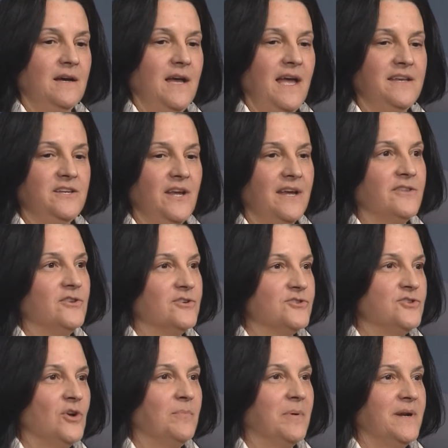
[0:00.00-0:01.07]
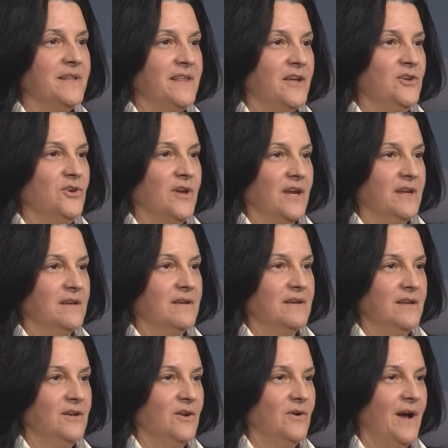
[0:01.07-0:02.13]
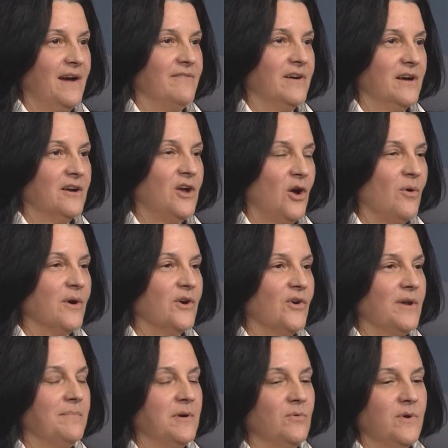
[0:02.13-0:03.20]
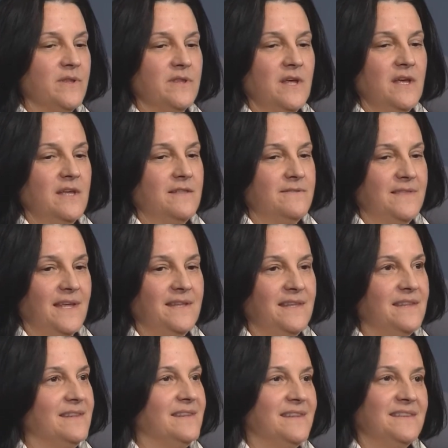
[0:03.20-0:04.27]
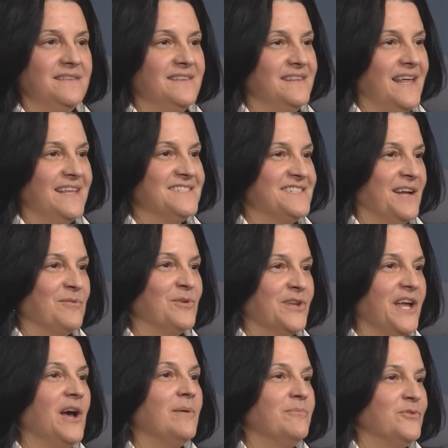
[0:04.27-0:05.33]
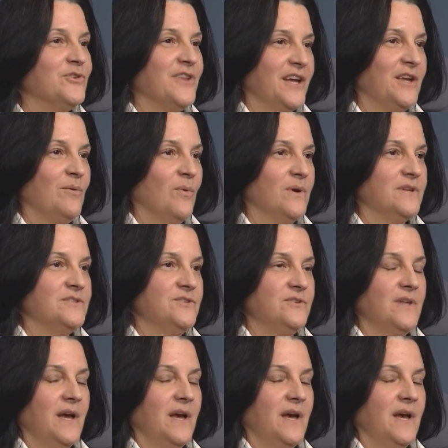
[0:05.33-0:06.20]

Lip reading: and yet there's nobody that you can, have a co-agreement with, then that's not really helpful that you want to do